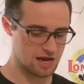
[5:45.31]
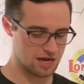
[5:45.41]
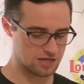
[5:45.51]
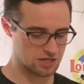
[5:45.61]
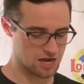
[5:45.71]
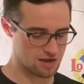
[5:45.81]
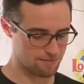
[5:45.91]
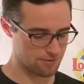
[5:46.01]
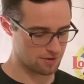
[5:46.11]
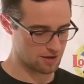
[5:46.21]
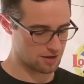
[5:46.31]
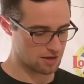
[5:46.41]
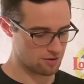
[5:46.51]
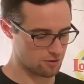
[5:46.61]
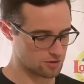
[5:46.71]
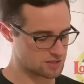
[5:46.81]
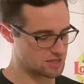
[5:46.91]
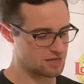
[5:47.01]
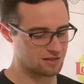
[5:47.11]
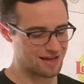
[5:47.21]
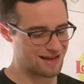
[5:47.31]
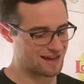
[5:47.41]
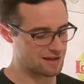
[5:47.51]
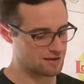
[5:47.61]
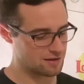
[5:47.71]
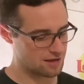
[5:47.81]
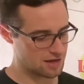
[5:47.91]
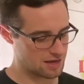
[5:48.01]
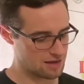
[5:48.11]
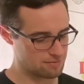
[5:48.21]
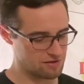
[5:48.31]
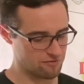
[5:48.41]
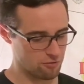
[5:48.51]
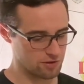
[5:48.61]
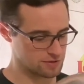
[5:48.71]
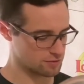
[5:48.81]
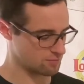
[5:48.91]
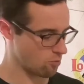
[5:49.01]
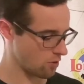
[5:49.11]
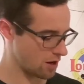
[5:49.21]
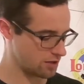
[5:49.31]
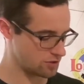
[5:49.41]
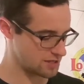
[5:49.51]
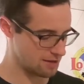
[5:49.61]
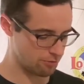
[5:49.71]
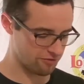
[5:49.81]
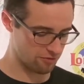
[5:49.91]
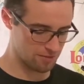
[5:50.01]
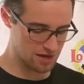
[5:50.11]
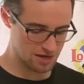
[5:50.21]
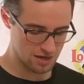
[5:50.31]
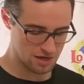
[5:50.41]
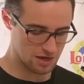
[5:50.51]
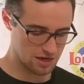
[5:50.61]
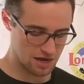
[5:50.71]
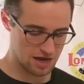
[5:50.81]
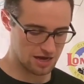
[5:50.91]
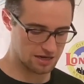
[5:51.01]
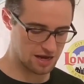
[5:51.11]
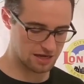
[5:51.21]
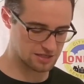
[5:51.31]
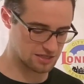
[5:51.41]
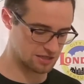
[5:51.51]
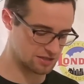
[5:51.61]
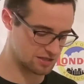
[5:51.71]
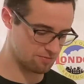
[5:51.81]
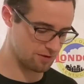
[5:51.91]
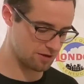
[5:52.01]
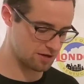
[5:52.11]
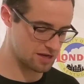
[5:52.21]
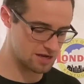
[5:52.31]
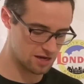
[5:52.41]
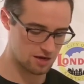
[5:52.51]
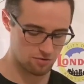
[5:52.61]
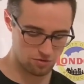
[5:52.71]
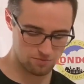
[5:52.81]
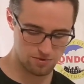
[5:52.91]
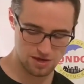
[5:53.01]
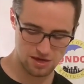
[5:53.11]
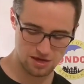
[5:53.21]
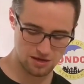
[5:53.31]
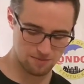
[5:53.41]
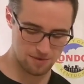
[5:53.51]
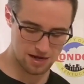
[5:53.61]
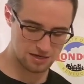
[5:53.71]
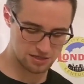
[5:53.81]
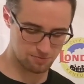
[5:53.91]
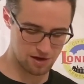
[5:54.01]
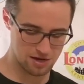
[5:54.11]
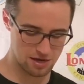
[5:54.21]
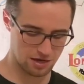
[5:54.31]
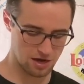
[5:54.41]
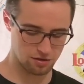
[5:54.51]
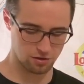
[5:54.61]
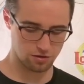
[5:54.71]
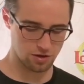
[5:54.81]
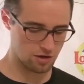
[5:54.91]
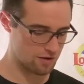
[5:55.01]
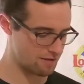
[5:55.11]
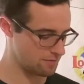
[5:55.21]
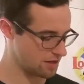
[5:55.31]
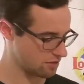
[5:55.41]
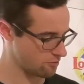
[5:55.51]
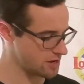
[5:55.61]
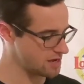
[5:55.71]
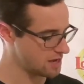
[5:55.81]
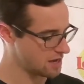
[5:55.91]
Champ or C-Line MD4. This one's more understable for me. Next in stability would be my Discmania Color Glow MD3.